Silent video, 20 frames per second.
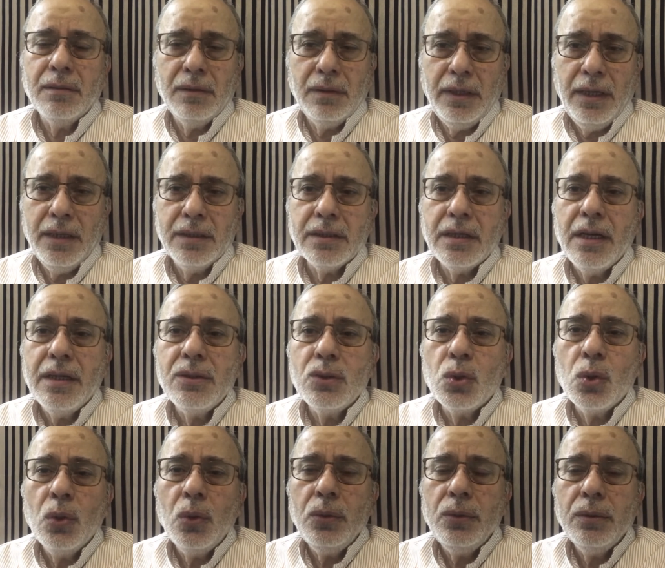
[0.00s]
as I
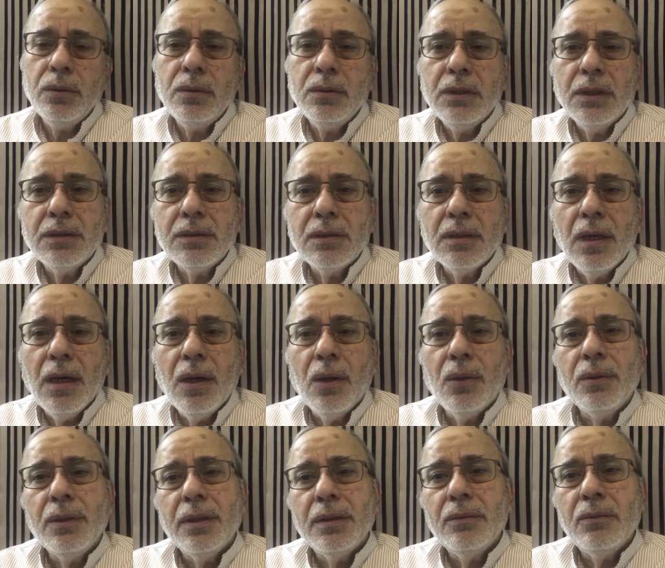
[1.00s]
told you just now,
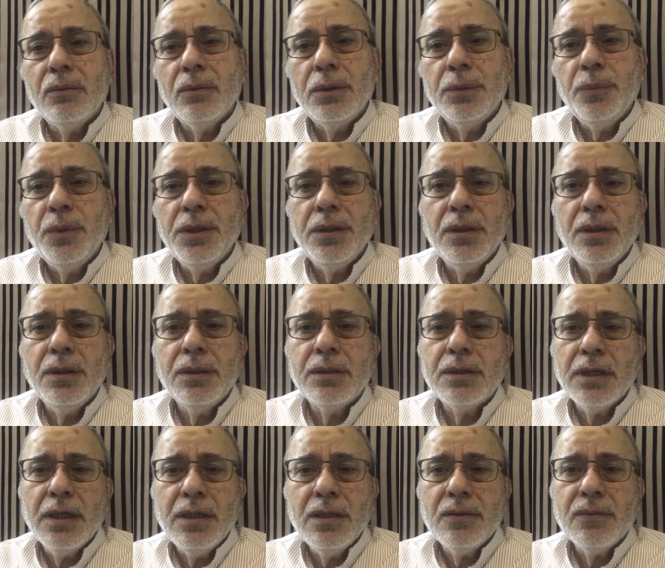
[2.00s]
that would be
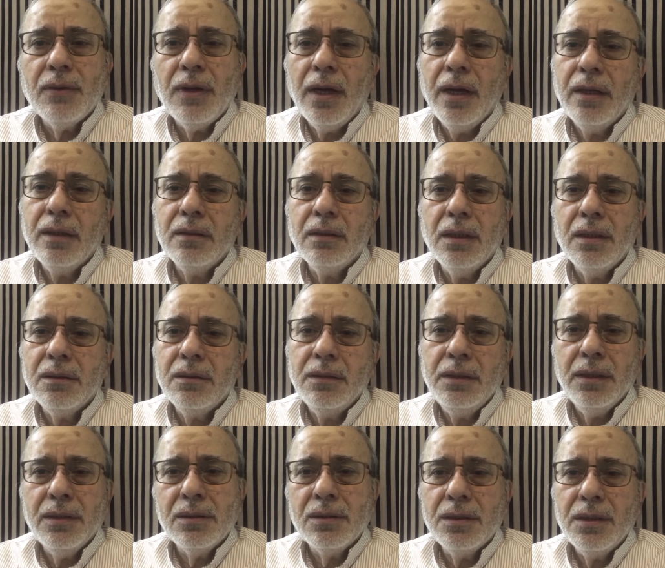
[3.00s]
satisfied that
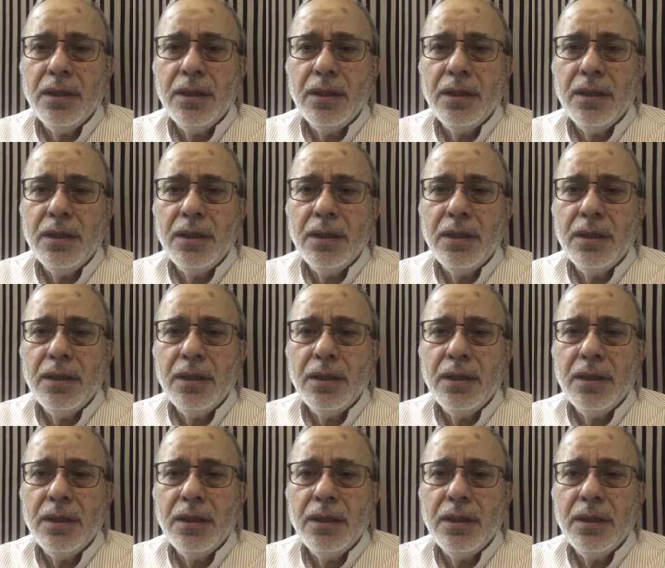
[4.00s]
yes,